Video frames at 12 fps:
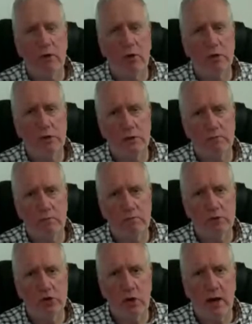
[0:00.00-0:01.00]
track
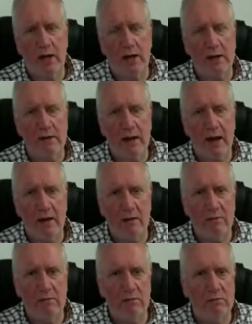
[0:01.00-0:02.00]
that
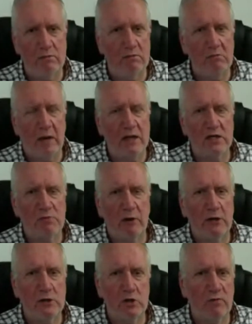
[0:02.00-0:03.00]
expenditure of
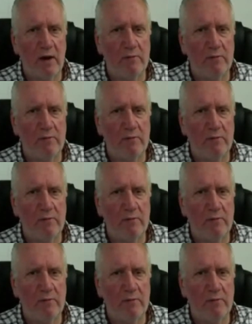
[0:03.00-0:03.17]
ammunition.